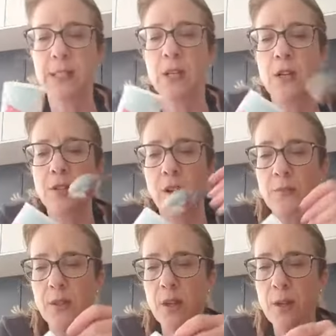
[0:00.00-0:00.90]
So
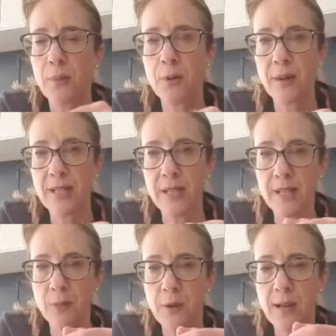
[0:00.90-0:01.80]
I'm just going to put my
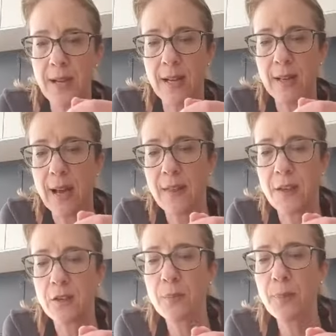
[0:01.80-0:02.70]
teaspoon in, and
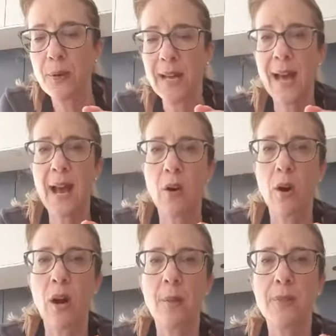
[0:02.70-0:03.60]
then you can pull it
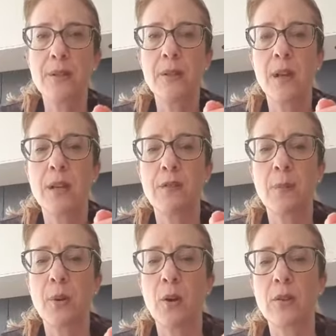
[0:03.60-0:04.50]
out up the side of
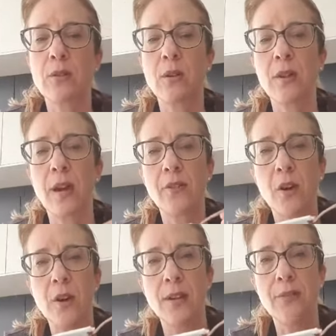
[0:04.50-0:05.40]
the pot so that I've
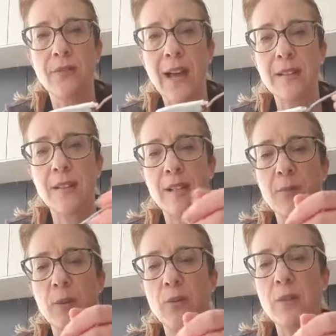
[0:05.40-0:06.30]
got only a flat
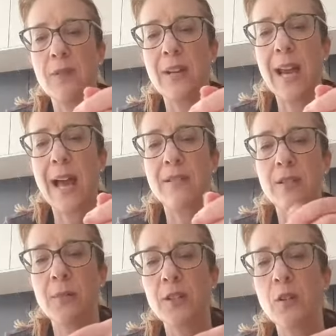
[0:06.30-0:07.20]
teaspoon, or even less.
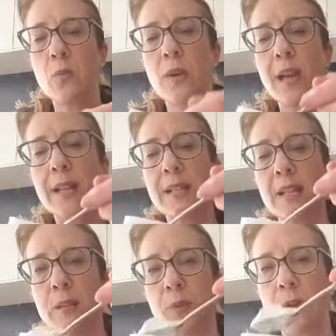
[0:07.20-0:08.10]
So I don't want like a
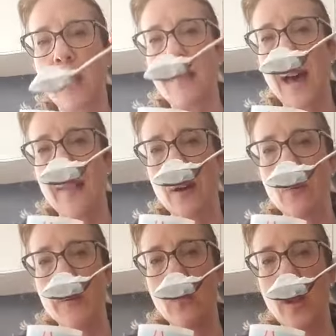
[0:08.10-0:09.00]
teaspoon like that. That
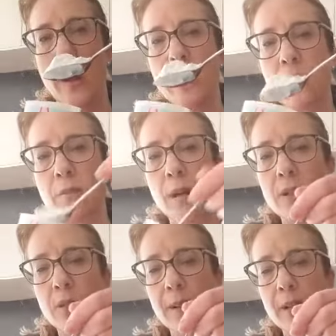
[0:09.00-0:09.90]
would be way too
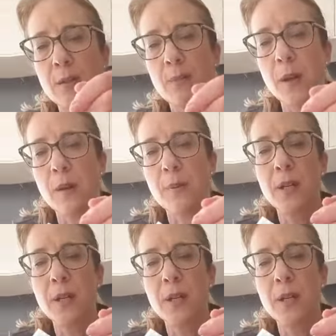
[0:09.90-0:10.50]
much. It will make us burp.